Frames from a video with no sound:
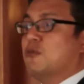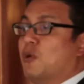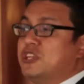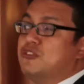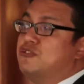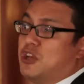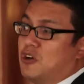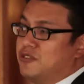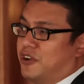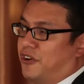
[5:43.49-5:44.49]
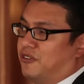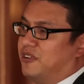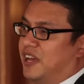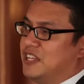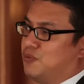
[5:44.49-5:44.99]
What you don't
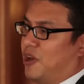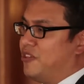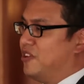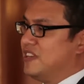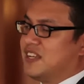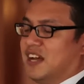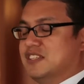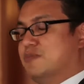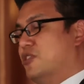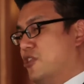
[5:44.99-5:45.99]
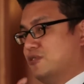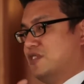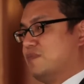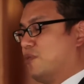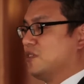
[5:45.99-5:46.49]
know is whether this customer
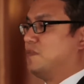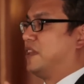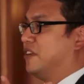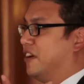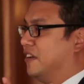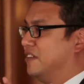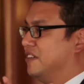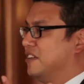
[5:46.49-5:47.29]
knows this prospect or not.